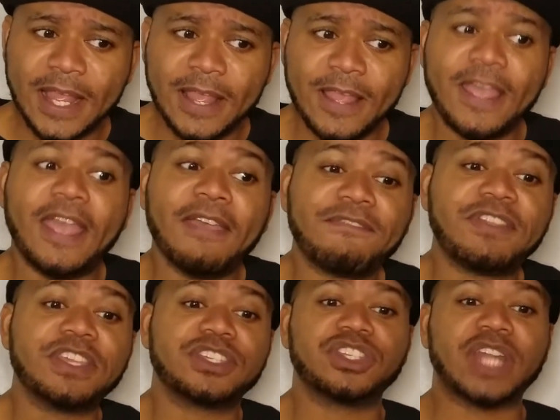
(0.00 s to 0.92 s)
if this
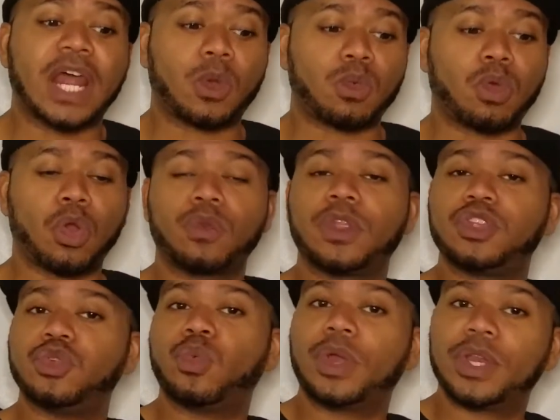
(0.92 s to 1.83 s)
is not a road that you
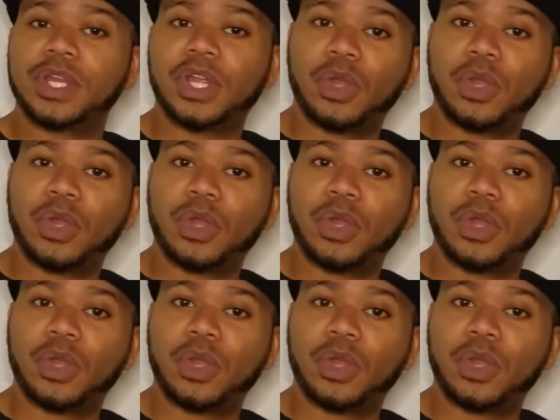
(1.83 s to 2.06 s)
wanted to go